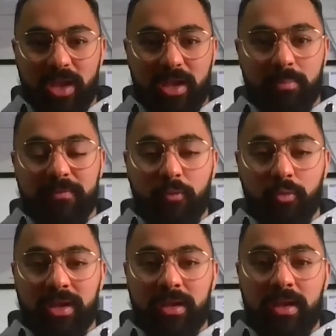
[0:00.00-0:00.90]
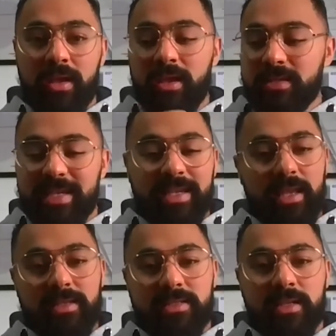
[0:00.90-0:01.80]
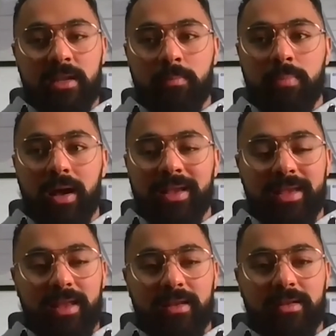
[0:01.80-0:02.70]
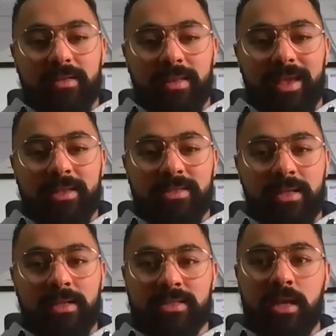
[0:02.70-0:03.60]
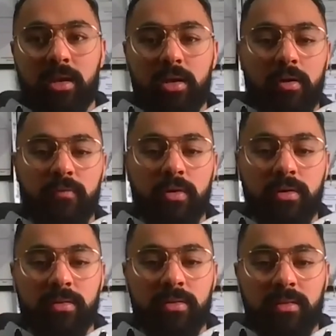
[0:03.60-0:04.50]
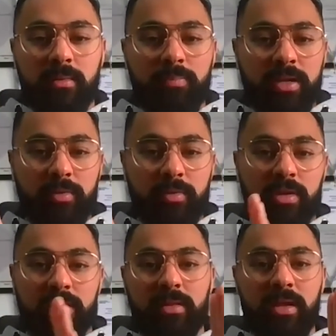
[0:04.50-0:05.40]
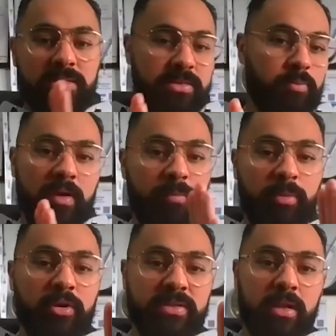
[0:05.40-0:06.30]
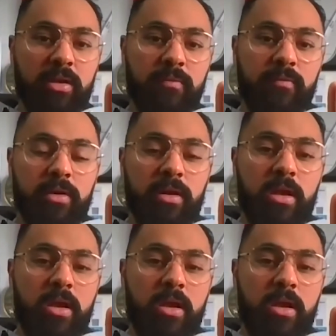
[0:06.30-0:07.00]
Wake up before it. Take insulin, but again, that insulin is going to cover the period whatever period is going to cover.